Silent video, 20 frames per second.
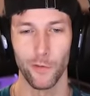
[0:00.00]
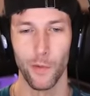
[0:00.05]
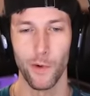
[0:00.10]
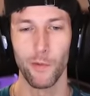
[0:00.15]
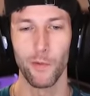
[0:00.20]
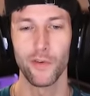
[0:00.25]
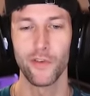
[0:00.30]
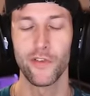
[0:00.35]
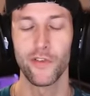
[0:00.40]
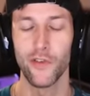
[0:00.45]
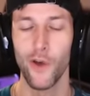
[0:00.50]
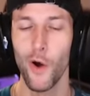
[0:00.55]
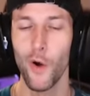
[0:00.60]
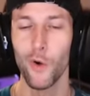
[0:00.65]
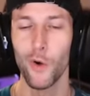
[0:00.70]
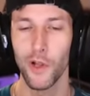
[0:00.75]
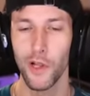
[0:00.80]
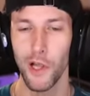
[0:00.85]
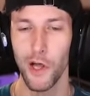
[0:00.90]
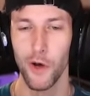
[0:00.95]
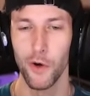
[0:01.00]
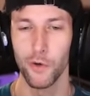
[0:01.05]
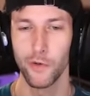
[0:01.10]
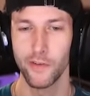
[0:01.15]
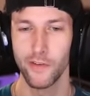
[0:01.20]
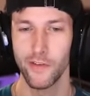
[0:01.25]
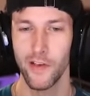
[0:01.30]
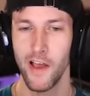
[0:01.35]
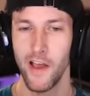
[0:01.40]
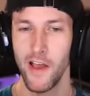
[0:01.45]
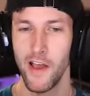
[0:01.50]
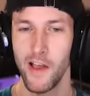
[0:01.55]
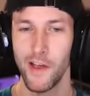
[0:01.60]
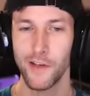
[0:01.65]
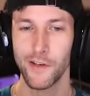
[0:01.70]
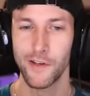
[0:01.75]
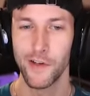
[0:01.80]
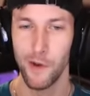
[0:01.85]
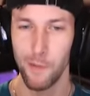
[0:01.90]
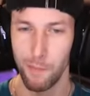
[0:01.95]
We were so close
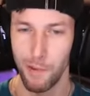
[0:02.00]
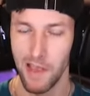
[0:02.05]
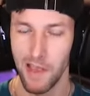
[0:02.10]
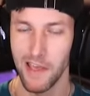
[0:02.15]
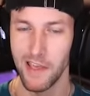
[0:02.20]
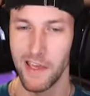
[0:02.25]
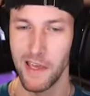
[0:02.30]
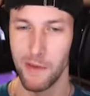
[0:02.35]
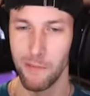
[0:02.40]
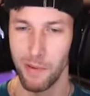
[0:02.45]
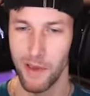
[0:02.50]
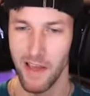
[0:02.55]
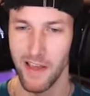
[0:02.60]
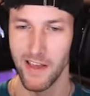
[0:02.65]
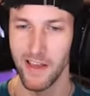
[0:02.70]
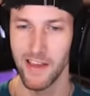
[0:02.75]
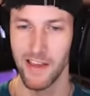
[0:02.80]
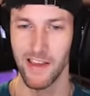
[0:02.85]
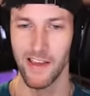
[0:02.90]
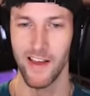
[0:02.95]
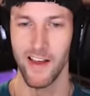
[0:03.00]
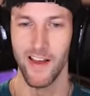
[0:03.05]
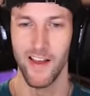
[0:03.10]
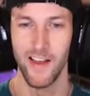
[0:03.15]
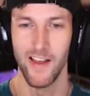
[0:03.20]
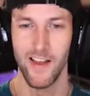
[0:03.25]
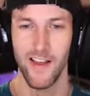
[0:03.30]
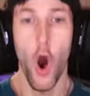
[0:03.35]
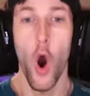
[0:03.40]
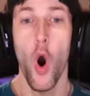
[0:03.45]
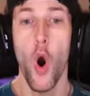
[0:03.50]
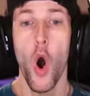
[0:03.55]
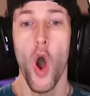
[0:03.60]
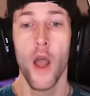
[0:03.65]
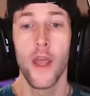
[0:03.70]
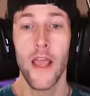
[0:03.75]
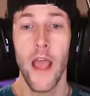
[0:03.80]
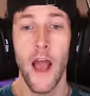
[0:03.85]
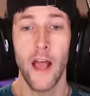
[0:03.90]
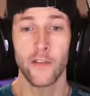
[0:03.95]
to Picky Piggy. Oh,
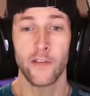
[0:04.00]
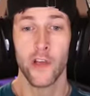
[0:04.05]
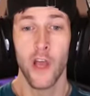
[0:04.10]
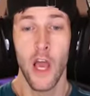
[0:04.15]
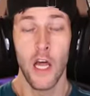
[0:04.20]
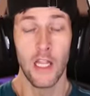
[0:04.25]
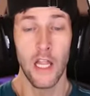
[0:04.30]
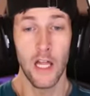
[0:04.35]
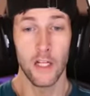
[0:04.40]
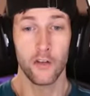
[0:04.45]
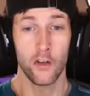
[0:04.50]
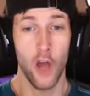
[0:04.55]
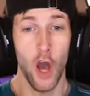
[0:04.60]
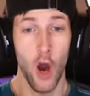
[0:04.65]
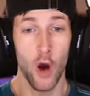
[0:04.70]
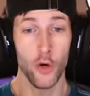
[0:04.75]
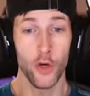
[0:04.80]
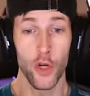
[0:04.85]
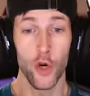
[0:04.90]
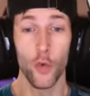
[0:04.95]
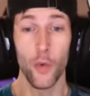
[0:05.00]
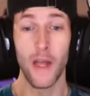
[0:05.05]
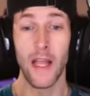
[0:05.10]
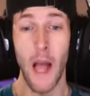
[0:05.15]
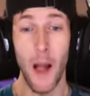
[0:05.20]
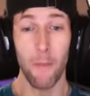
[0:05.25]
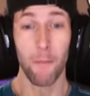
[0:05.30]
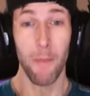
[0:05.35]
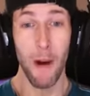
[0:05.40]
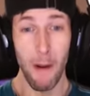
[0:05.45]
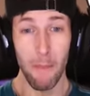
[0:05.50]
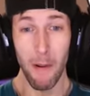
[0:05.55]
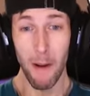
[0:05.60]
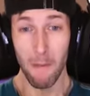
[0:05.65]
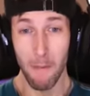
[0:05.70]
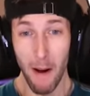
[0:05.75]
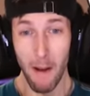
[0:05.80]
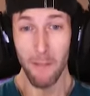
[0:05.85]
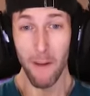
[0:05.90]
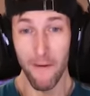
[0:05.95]
yes. Let's go, dude. We got
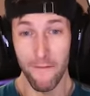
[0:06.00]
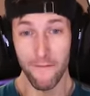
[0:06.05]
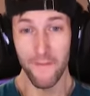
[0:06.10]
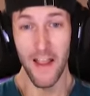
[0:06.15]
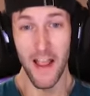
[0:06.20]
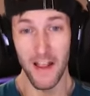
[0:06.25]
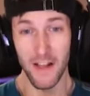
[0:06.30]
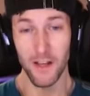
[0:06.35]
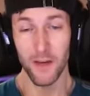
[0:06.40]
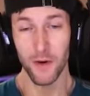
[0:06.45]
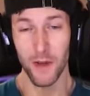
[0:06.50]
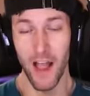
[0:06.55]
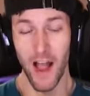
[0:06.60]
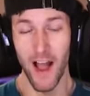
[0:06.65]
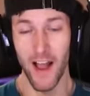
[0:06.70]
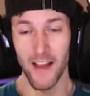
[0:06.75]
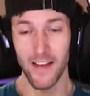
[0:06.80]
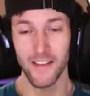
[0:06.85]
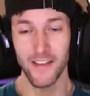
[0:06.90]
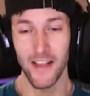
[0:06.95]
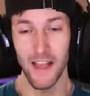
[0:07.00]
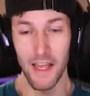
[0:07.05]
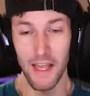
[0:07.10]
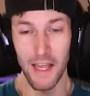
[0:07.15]
Bubba Bubbaphant, you guys.